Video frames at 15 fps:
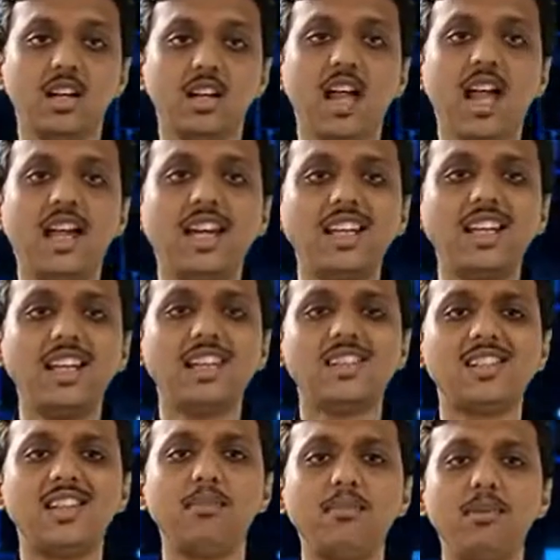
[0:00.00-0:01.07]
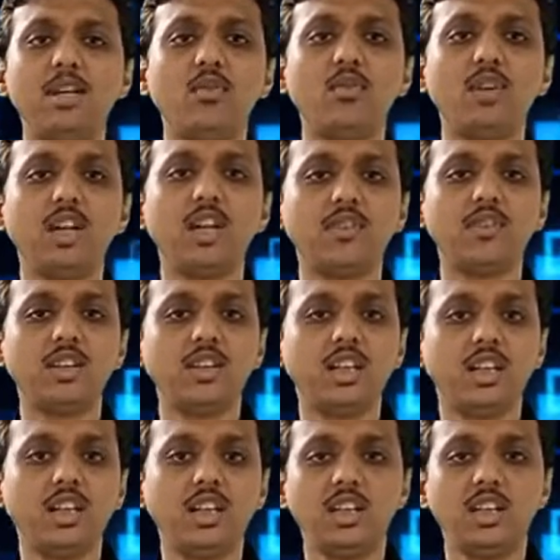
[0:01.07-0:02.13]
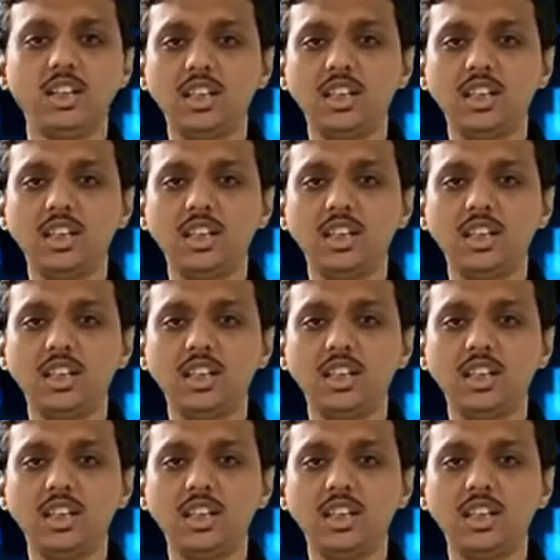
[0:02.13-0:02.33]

array is B of 11, 13.